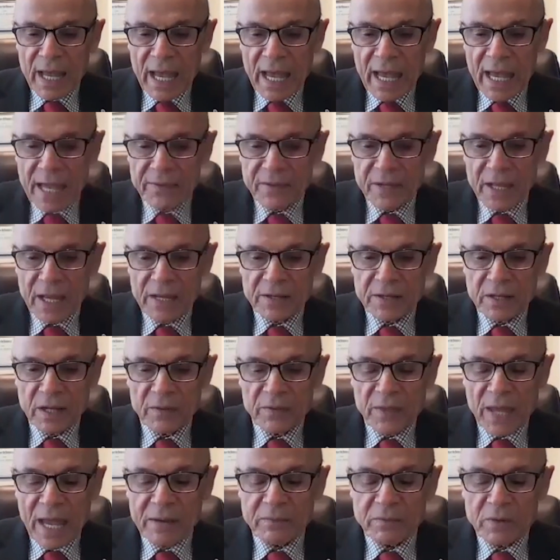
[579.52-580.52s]
And then
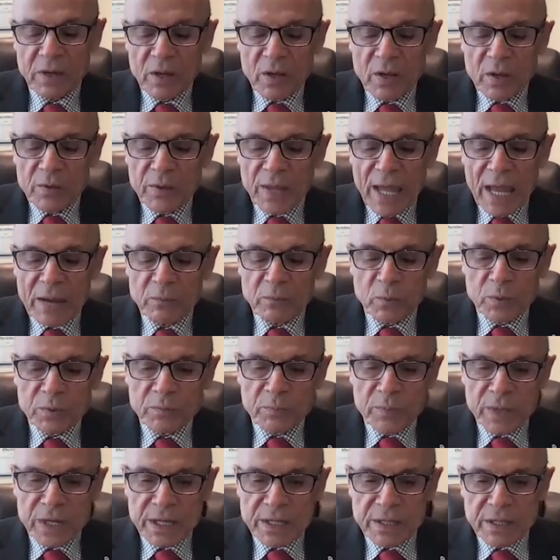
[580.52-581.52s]
that that
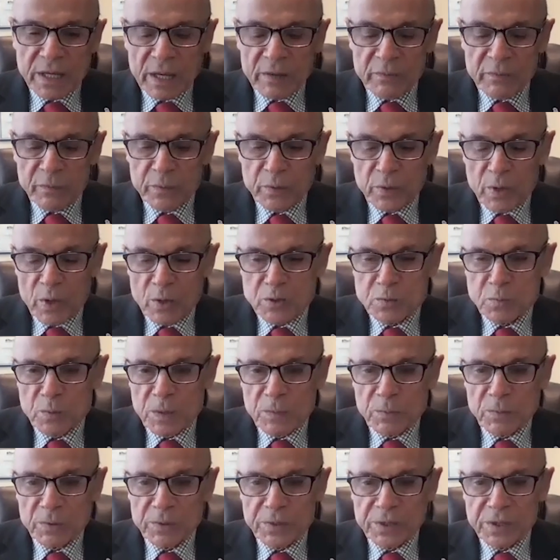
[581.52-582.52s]
would mean for those
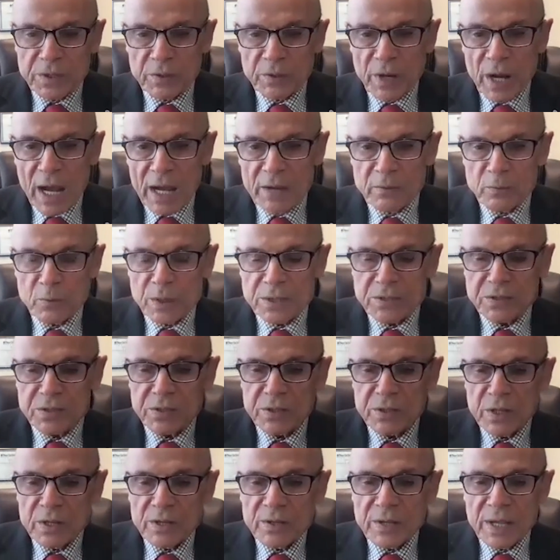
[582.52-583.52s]
people that are high risk,
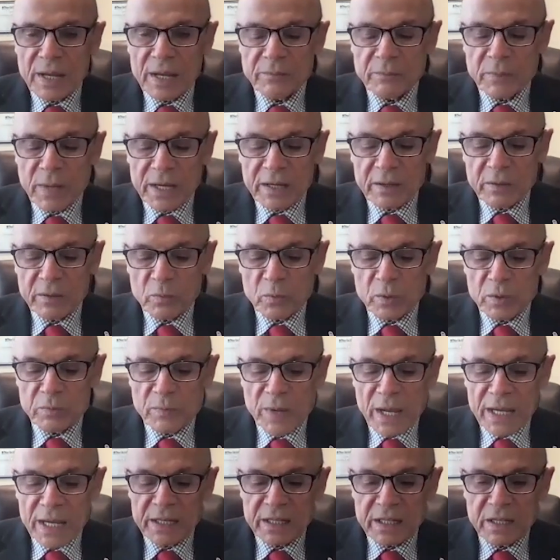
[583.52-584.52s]
that may would
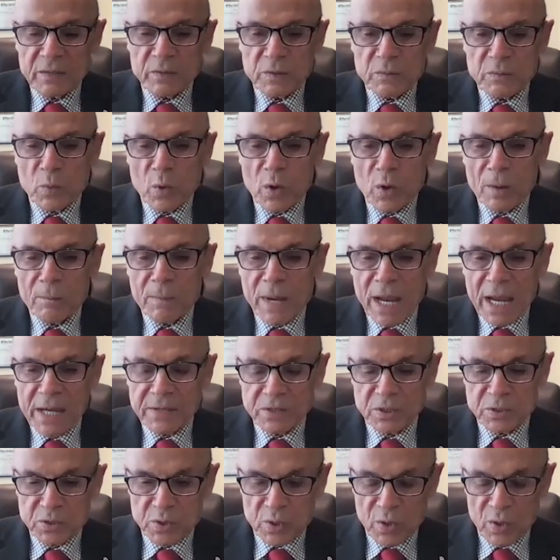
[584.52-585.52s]
make it even more
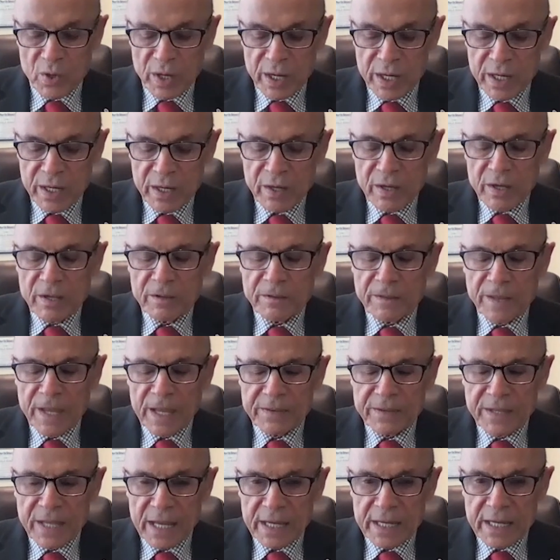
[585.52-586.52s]
mandatory
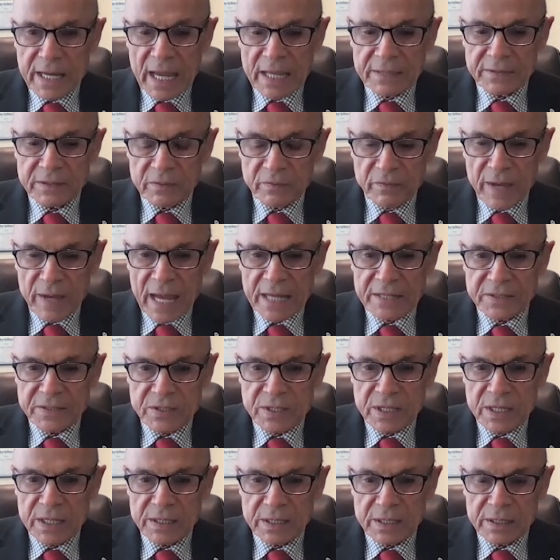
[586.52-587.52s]
that they get the
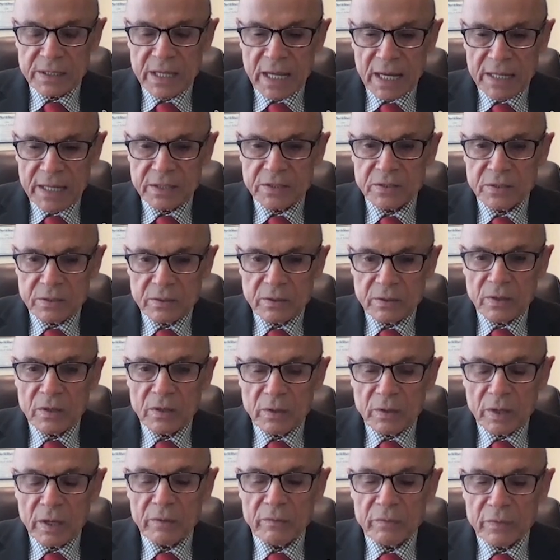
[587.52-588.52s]
vaccine and get it
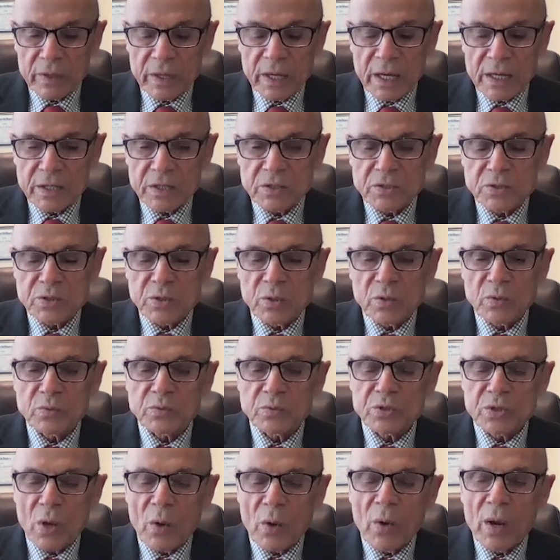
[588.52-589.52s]
uh, get it
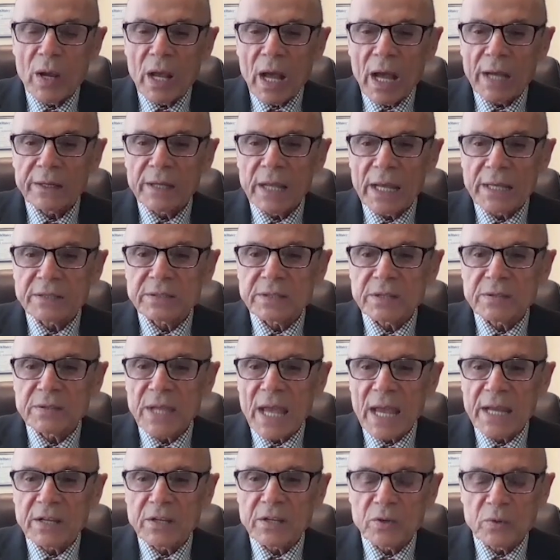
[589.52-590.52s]
soon. So I'd like to
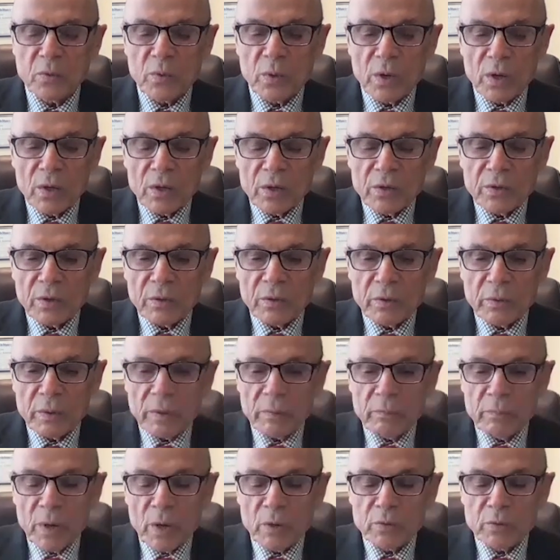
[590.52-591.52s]
thank you
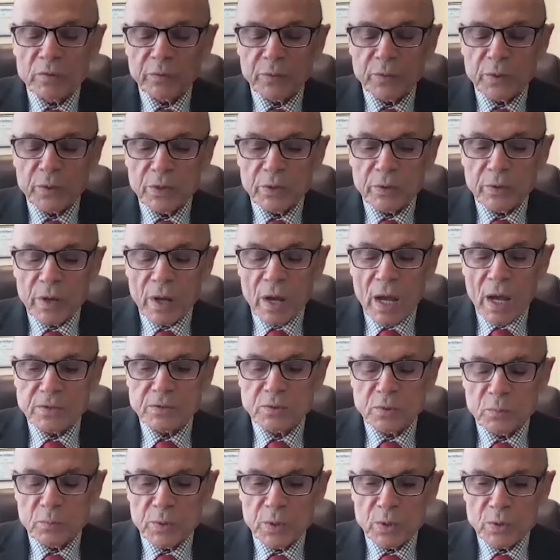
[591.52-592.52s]
uh, both for your
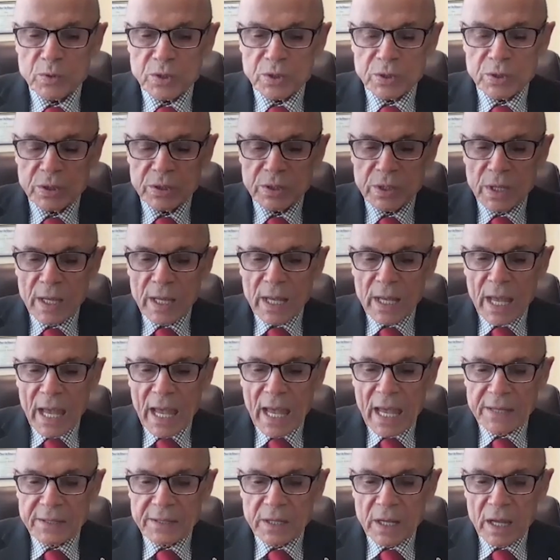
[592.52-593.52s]
contribution
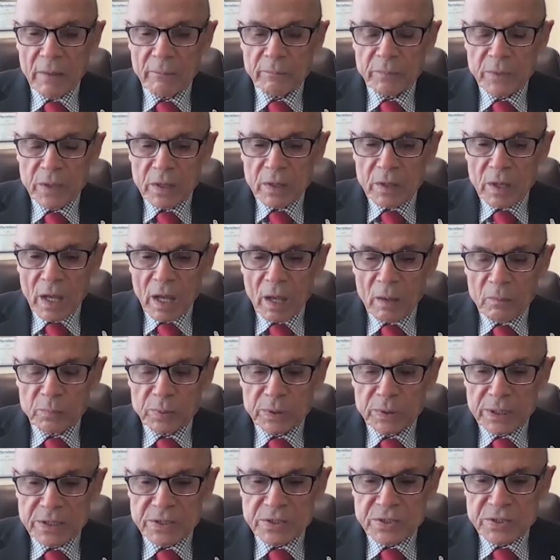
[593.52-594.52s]
and um, uh,
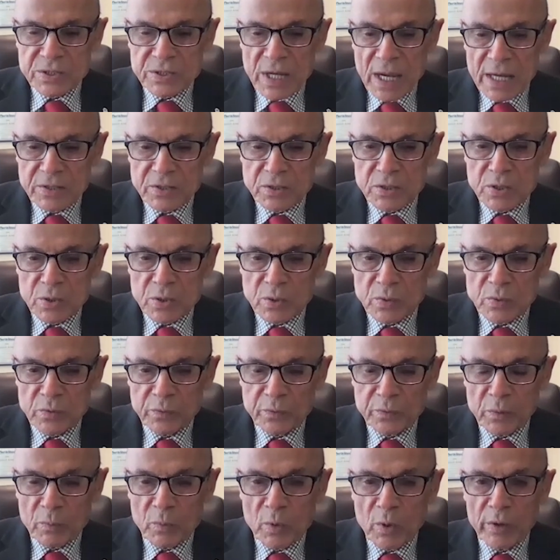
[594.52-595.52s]
please stay
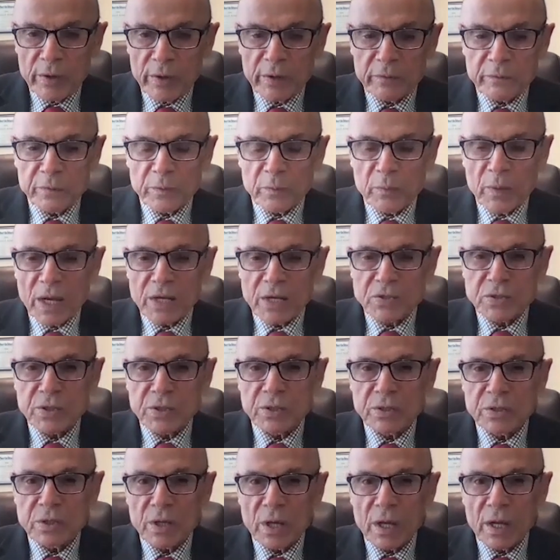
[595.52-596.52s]
tuned for more
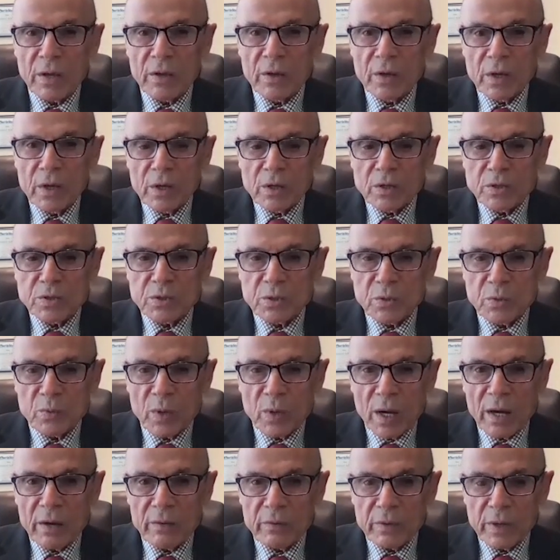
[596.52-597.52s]
information uh,
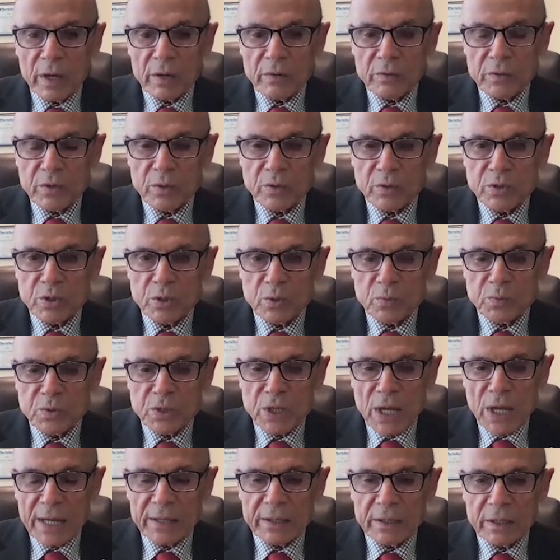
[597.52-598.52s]
to our uh, YouTube
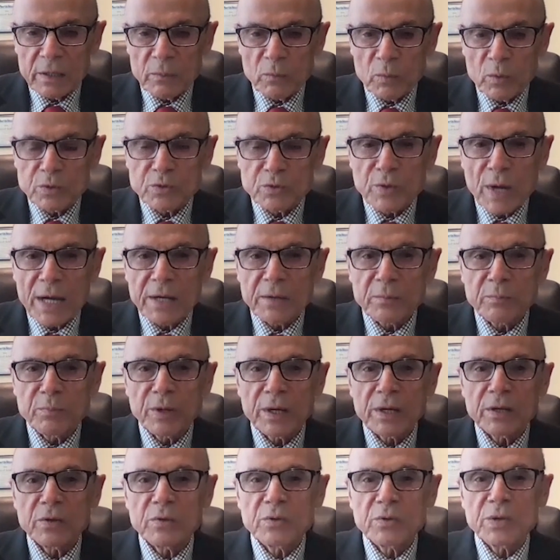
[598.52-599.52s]
channel and we'll try to
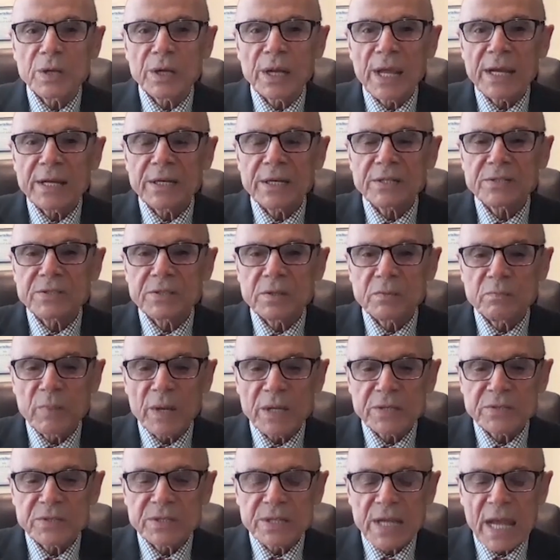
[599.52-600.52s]
bring you the latest and
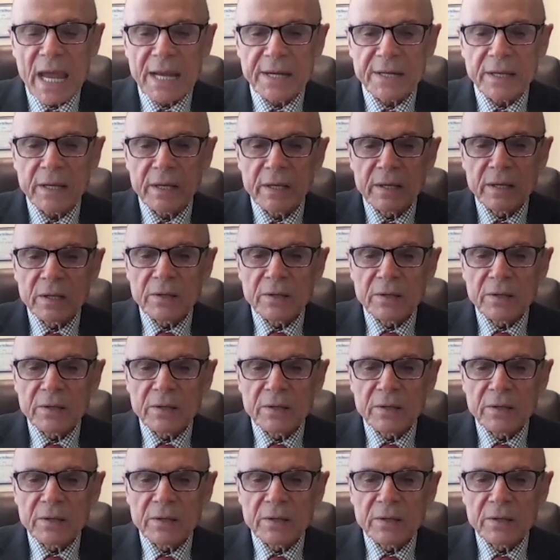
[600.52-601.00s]
best data